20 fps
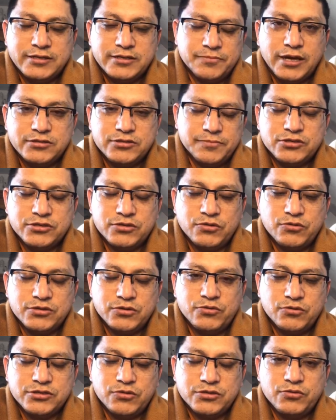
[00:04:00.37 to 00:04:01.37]
is
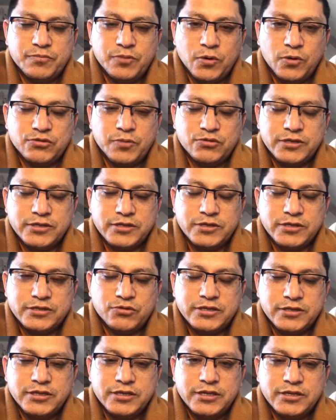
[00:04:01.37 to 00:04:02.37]
so important
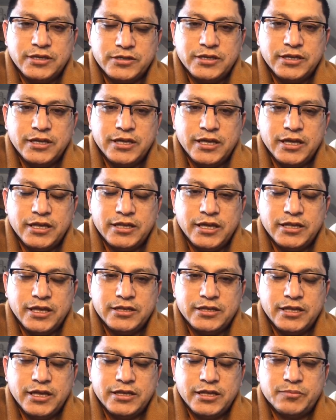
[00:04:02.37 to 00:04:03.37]
in
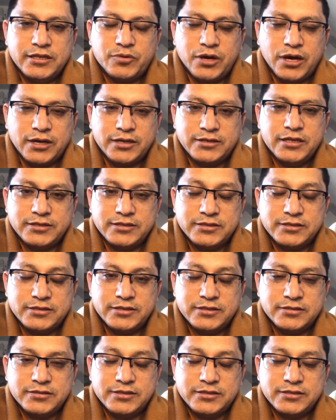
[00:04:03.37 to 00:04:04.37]
the
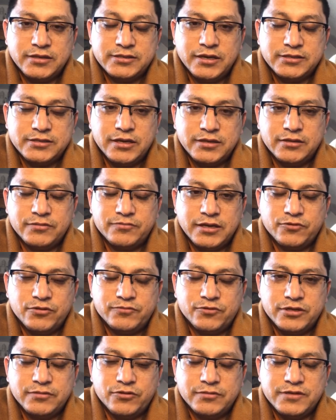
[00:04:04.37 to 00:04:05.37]
practice uh, for
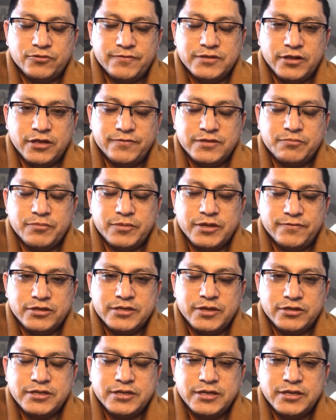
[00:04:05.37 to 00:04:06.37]
the
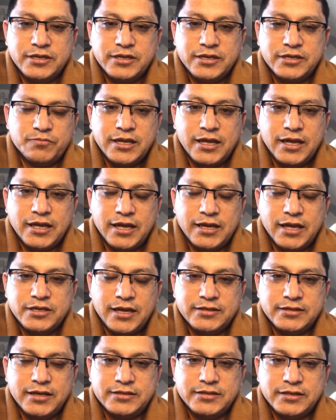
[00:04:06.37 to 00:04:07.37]
development
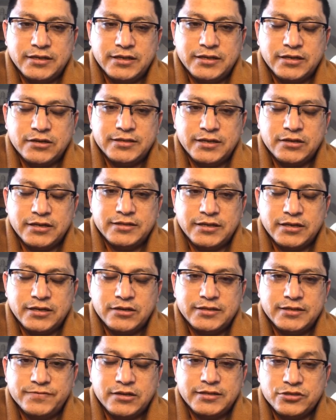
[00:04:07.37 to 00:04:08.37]
and
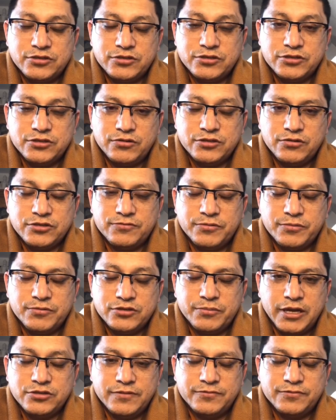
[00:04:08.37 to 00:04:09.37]
cultivation of
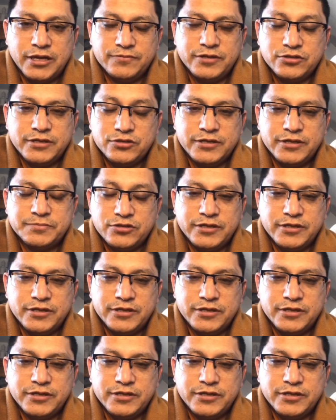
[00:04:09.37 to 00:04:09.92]
mindfulness.